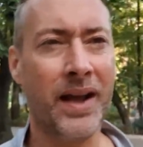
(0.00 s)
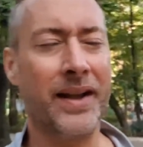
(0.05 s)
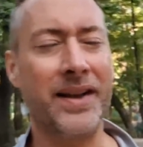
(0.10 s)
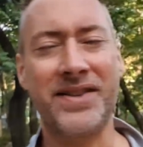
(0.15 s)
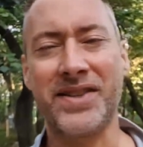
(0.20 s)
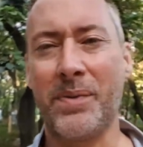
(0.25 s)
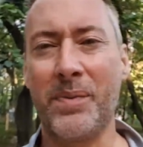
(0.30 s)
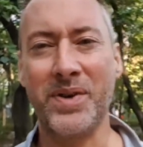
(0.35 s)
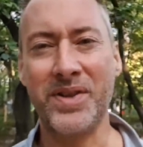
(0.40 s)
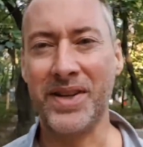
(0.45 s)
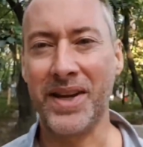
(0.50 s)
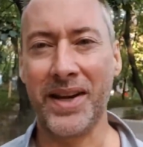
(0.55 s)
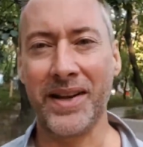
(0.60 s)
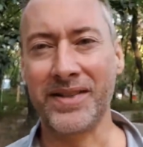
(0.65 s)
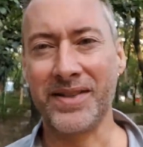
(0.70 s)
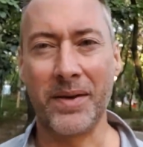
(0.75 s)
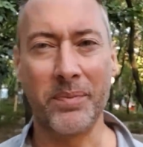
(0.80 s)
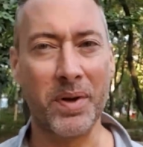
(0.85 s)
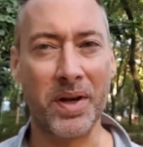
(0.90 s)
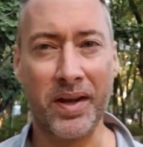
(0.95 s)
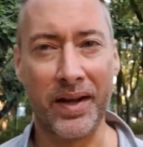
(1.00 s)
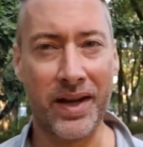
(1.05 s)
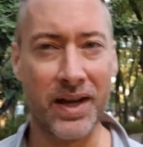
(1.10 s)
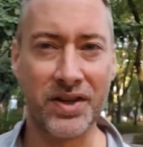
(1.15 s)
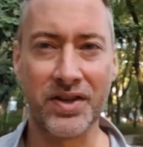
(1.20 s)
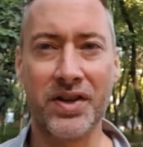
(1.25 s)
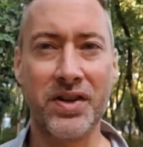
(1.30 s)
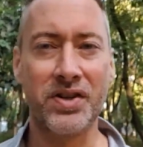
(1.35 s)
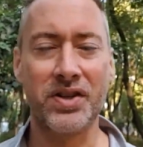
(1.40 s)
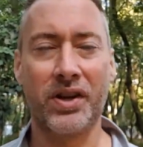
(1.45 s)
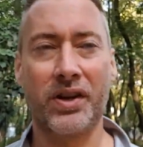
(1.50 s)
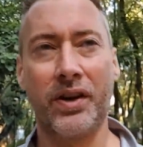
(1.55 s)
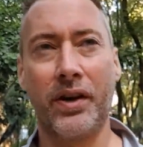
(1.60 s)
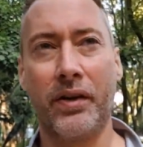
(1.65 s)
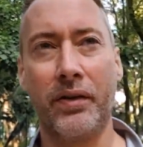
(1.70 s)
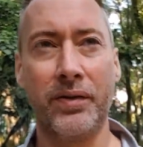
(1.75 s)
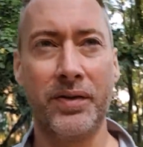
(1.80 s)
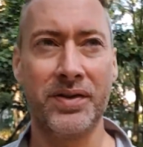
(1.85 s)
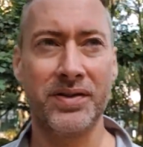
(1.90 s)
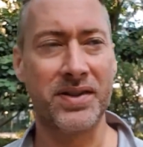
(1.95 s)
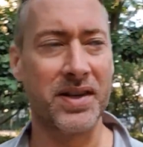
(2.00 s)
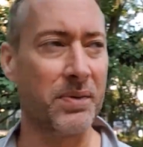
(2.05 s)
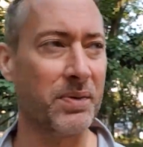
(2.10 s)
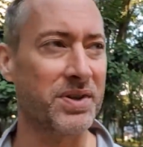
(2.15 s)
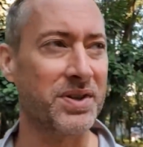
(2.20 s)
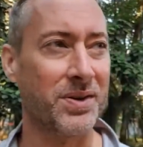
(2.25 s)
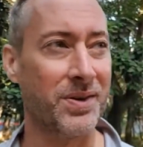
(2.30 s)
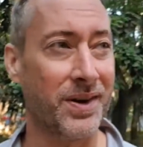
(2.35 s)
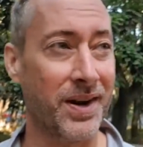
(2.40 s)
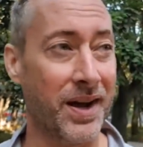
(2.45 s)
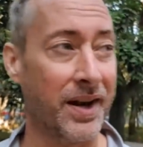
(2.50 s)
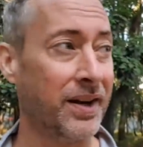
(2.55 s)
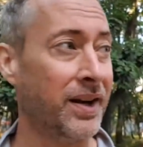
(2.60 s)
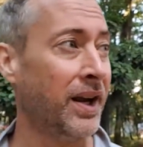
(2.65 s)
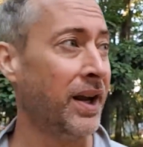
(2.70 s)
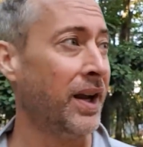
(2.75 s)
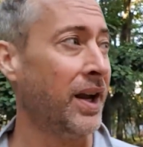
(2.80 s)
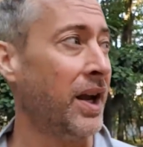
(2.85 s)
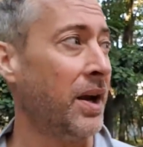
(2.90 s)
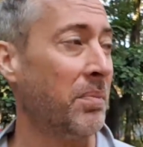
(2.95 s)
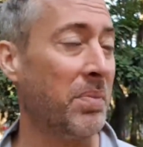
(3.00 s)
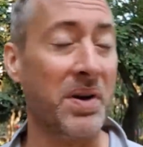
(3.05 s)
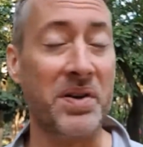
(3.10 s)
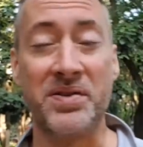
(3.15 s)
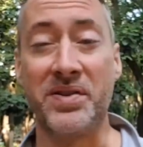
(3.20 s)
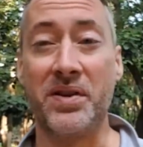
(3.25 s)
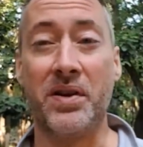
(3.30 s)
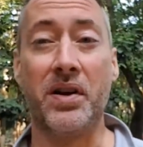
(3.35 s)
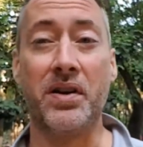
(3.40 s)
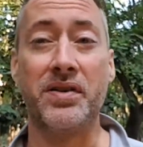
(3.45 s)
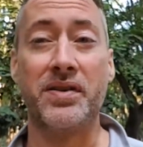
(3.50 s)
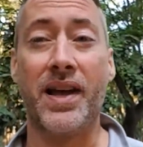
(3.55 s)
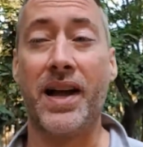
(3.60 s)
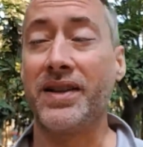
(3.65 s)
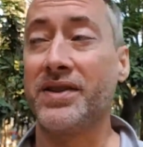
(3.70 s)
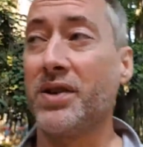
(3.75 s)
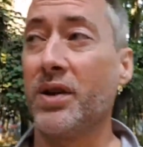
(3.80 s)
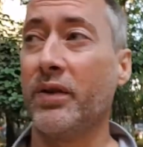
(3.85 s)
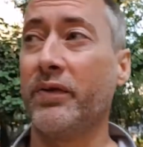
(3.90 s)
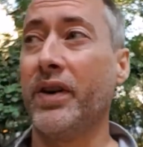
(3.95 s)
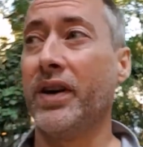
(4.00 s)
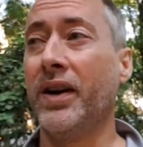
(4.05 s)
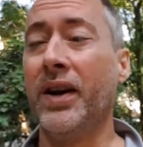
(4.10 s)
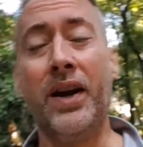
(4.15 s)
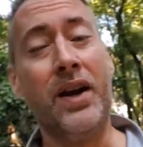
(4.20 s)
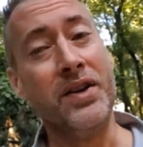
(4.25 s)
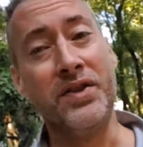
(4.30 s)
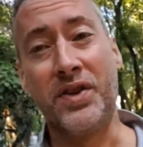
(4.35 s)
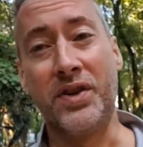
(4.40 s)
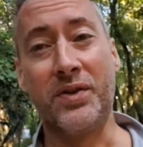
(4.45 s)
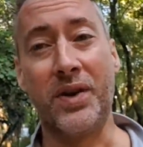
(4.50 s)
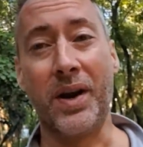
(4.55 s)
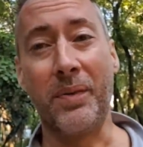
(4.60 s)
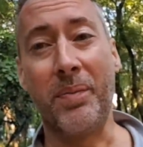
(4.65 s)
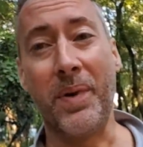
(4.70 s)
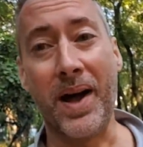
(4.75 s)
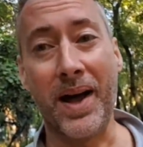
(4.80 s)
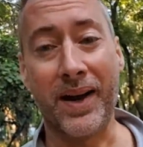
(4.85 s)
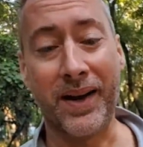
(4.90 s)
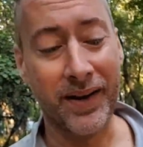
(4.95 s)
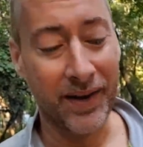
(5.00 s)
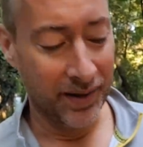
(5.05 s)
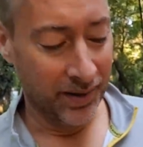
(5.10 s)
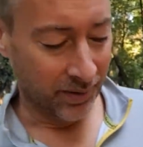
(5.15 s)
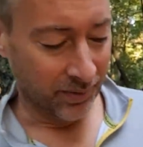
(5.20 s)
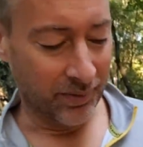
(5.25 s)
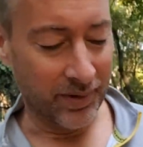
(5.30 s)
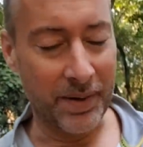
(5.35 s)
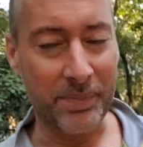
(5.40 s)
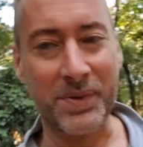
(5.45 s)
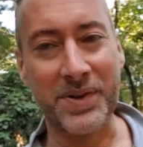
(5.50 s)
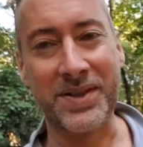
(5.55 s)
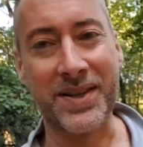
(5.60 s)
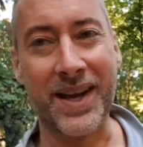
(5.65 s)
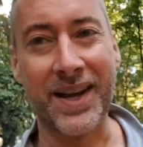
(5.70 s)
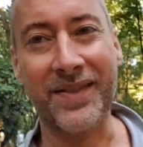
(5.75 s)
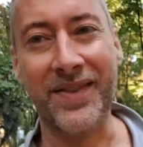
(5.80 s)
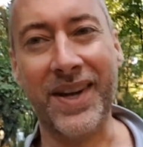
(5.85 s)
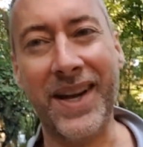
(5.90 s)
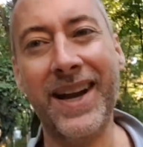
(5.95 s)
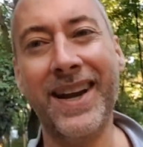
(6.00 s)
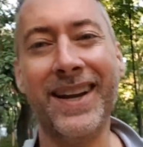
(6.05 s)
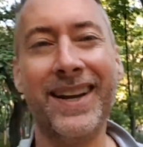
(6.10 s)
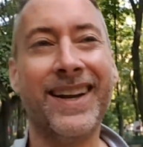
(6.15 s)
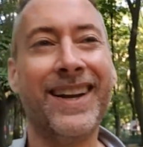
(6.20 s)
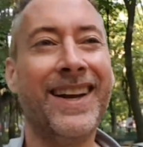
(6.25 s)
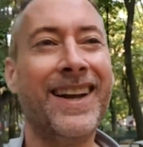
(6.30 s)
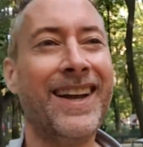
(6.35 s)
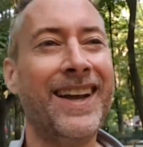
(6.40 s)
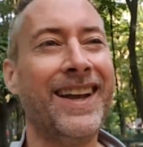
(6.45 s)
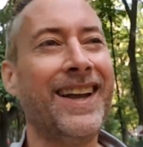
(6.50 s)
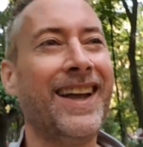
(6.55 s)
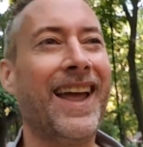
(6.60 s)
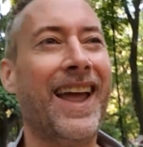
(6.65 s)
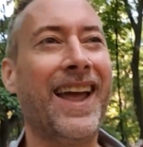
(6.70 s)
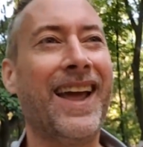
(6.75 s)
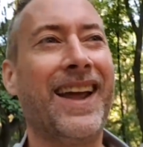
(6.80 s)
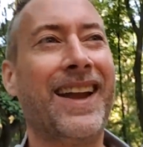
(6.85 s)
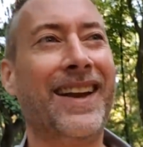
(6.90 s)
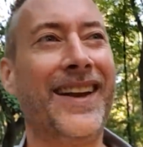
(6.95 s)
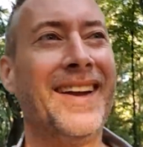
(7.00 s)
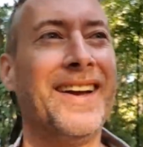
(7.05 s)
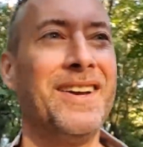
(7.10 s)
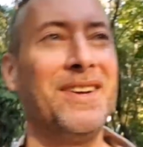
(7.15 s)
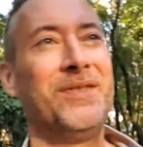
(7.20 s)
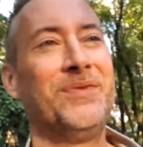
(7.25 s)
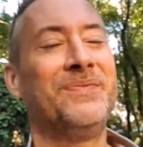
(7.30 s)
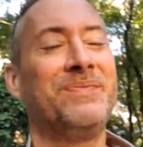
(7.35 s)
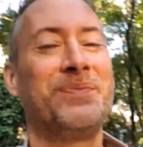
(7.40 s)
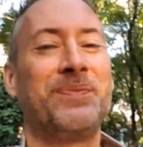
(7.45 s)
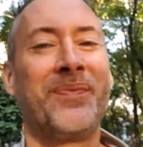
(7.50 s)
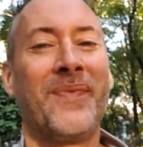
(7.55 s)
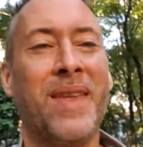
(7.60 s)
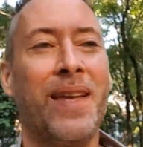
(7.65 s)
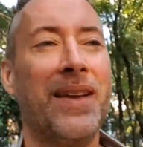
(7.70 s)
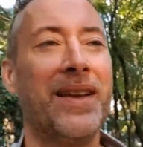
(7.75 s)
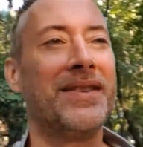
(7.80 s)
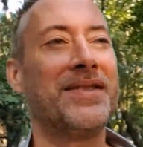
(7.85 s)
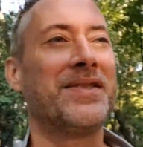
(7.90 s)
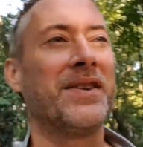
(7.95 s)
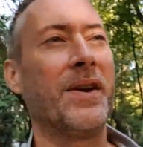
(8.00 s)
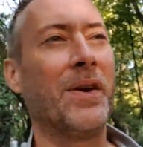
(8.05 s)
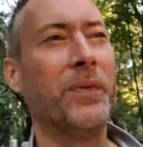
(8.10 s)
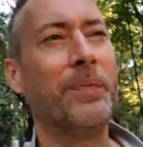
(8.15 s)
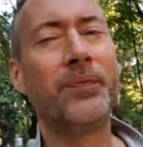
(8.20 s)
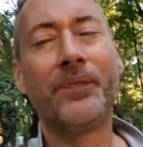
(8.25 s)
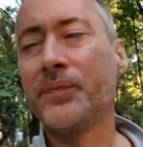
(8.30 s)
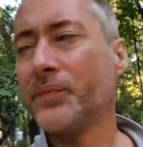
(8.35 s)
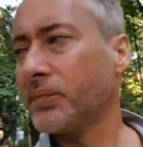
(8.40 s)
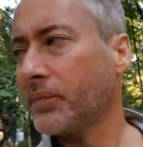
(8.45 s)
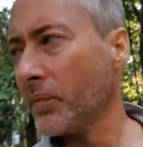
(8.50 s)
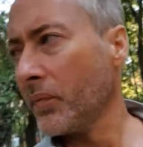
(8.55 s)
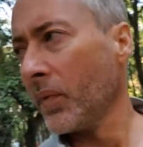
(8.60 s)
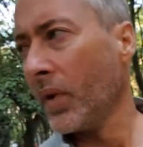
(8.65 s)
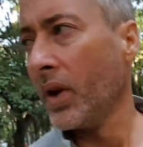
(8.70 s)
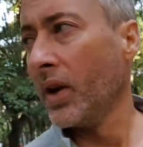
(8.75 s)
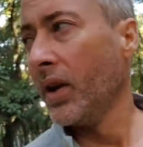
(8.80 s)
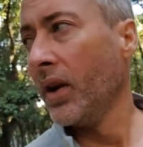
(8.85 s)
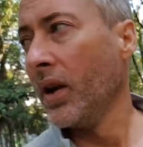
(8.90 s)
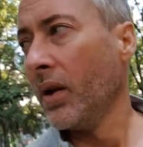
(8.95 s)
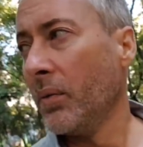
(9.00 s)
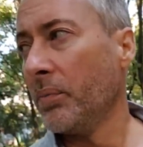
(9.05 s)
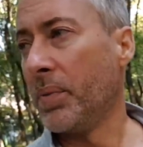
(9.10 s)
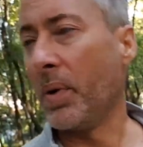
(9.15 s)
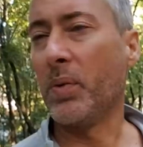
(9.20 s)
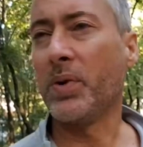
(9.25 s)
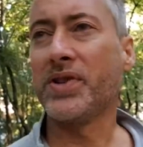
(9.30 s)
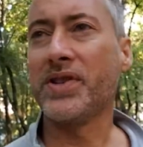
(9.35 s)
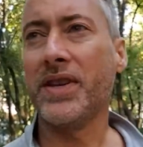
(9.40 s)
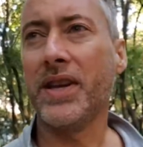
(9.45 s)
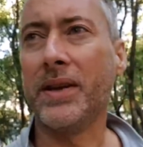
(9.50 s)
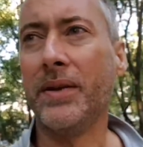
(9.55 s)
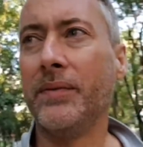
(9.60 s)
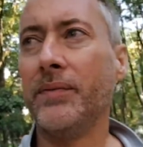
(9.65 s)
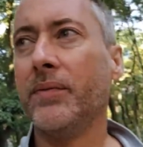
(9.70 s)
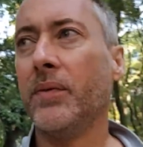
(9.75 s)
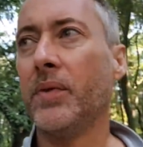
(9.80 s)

someone's eating something in the kitchen, she'll go see what's going on. But as soon as that's over, she's right back, right beside me. And but we'll see.